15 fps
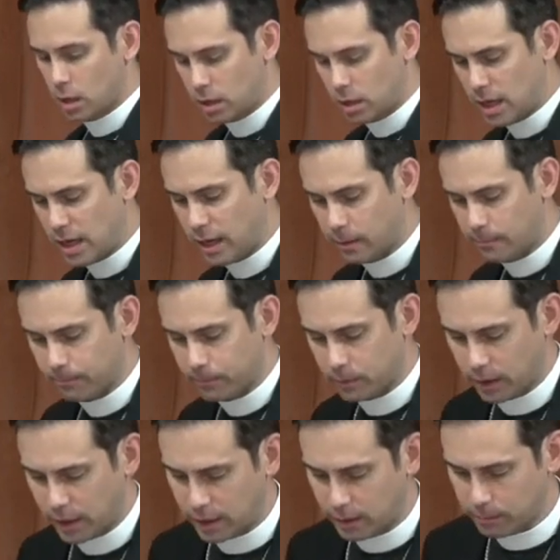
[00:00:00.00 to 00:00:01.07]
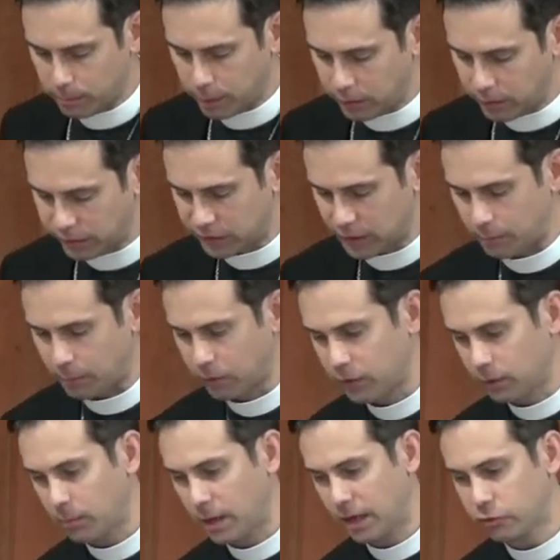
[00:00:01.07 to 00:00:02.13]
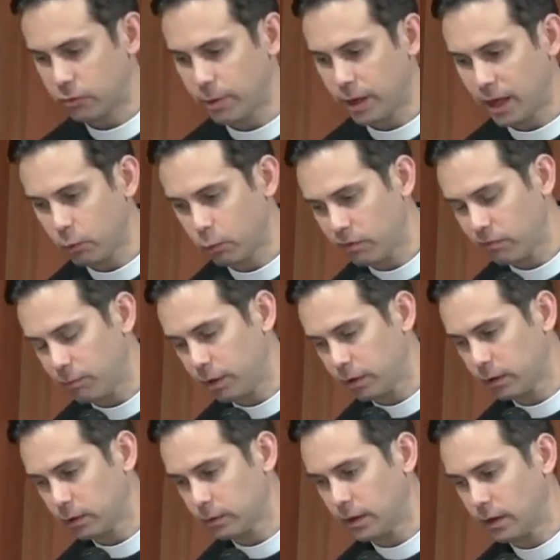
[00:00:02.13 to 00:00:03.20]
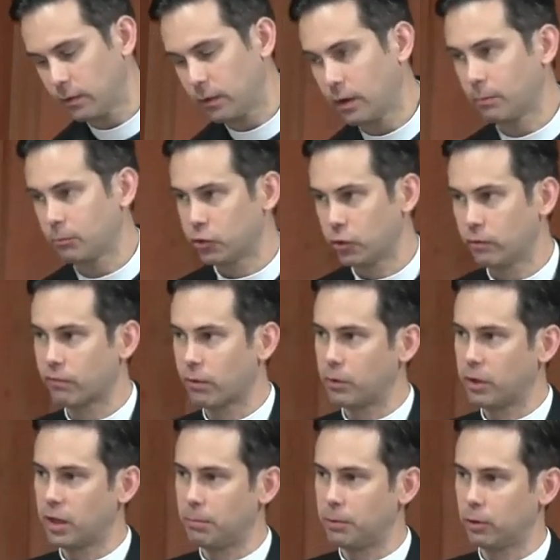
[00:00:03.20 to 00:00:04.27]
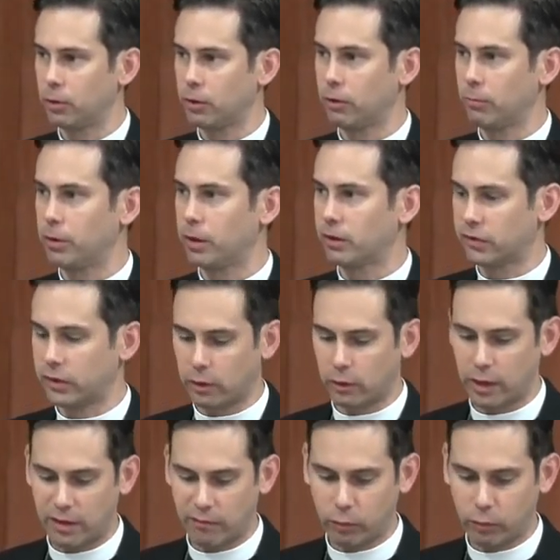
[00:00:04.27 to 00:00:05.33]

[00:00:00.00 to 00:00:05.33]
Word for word: Yeah, yeah, by this time I think major ban would have been. I'm shooting from the hip here a little bit because I don't have